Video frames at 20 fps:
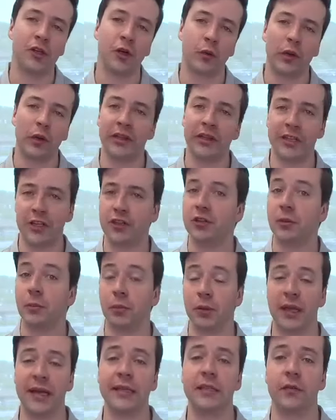are really just a
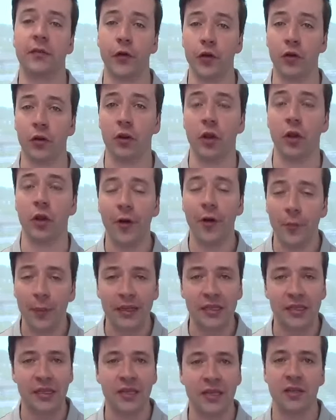place for you to learn
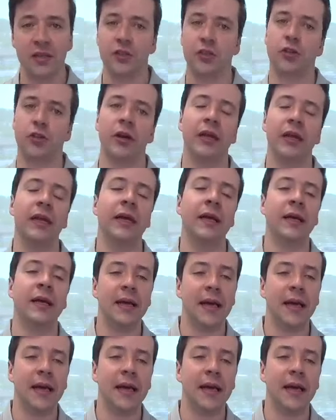about the industry,